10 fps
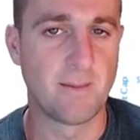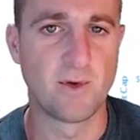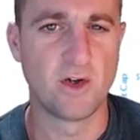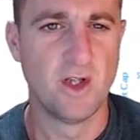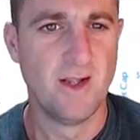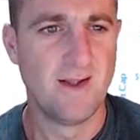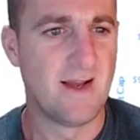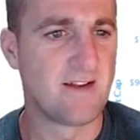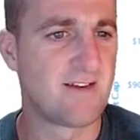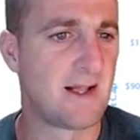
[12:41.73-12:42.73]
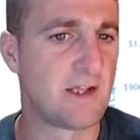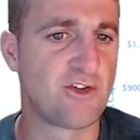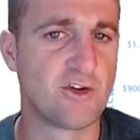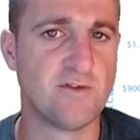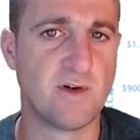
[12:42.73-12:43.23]
I'm not entirely
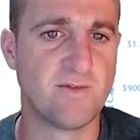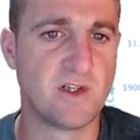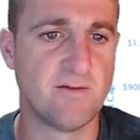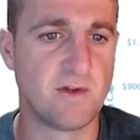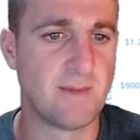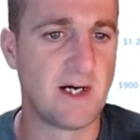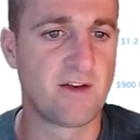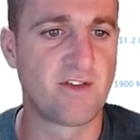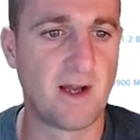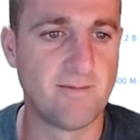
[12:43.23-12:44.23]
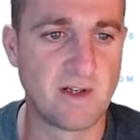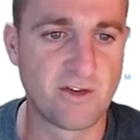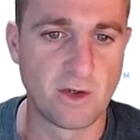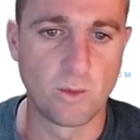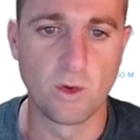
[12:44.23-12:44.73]
sure on the amount of time
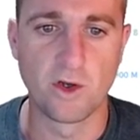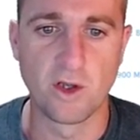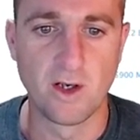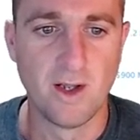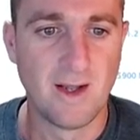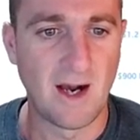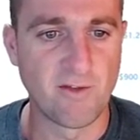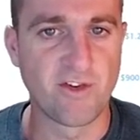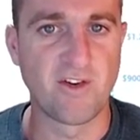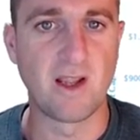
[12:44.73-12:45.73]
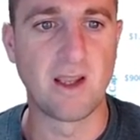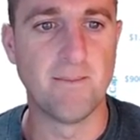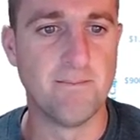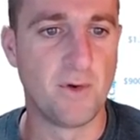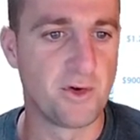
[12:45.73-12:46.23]
that's going to work and how the
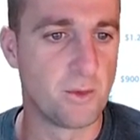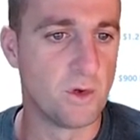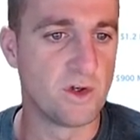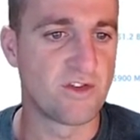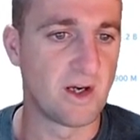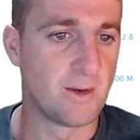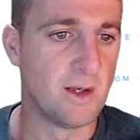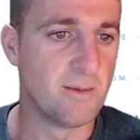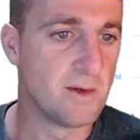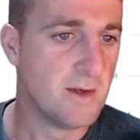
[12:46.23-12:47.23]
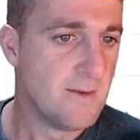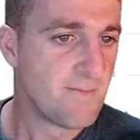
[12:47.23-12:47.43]
staking model works that way, but